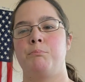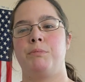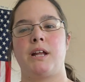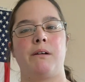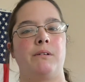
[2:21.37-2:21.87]

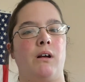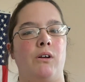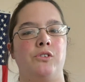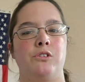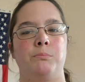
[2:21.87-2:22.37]
but I would
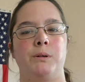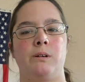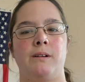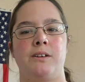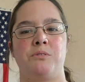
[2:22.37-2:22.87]
also put
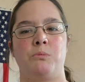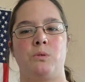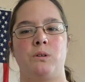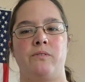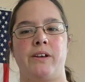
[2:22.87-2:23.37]
her as
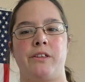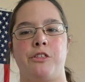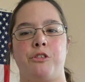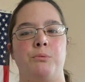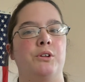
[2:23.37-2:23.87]
more of a
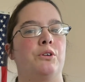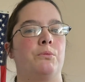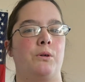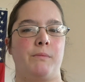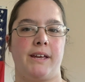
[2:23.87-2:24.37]
thriller
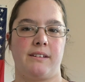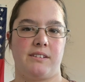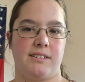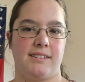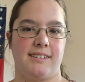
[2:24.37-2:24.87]

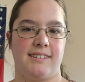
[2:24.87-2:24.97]
romance,